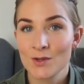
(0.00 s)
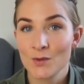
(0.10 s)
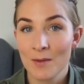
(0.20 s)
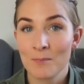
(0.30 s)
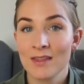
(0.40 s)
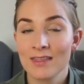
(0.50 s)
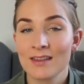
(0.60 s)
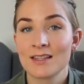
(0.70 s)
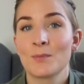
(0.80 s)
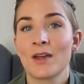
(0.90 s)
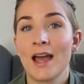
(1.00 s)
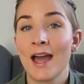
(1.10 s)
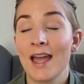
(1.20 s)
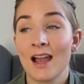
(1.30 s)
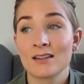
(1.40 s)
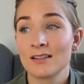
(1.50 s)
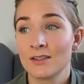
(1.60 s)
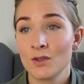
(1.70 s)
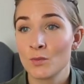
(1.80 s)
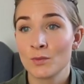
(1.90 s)
to admit this, but I actually
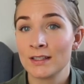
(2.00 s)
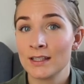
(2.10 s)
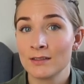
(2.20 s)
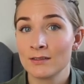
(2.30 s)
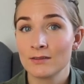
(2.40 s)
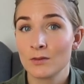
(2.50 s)
don't really